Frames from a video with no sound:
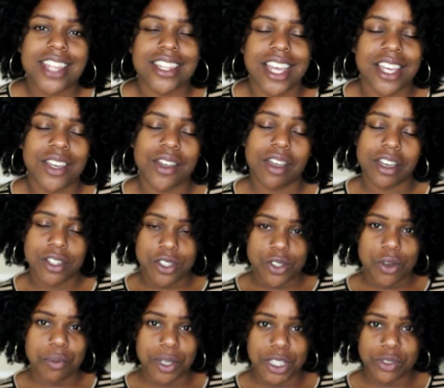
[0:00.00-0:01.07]
Thank you guys
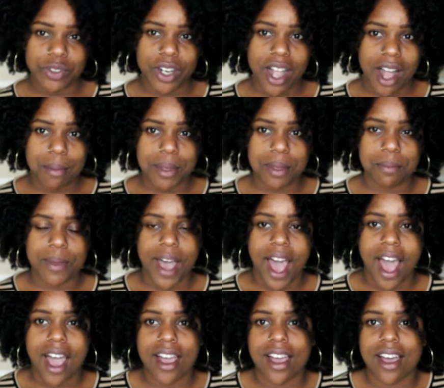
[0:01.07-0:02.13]
so much for coming
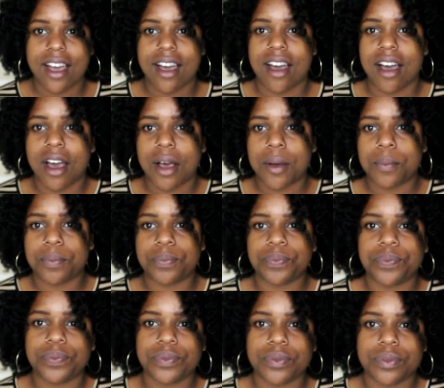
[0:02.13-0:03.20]
back.
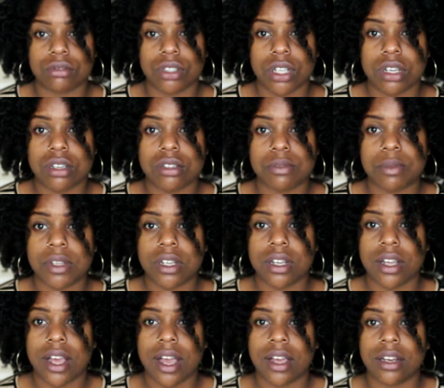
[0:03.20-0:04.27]
Um, today's
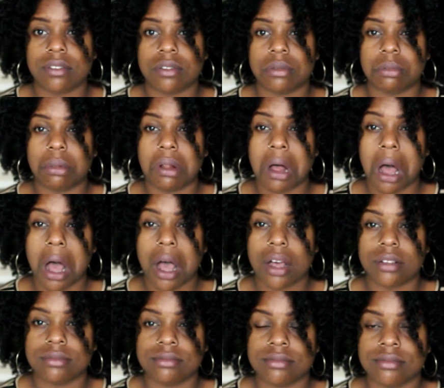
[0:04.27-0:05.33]
been kind of a
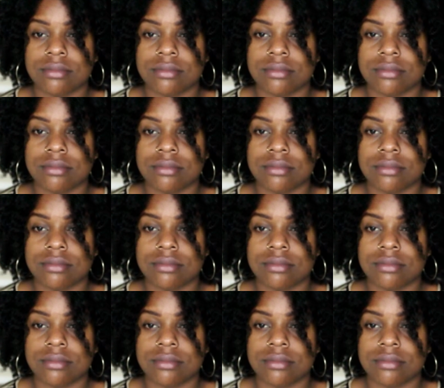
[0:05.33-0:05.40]
blah,